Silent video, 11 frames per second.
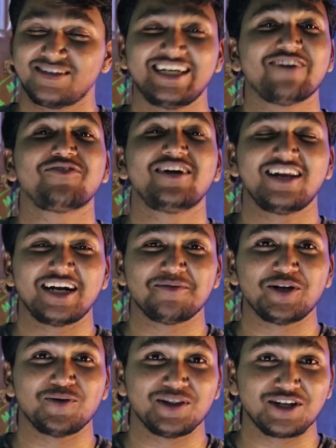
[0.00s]
Definitely let
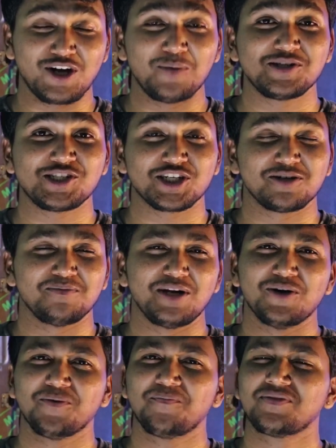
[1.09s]
me know in the comment section
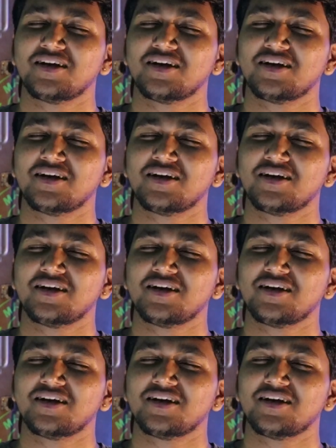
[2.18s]
below.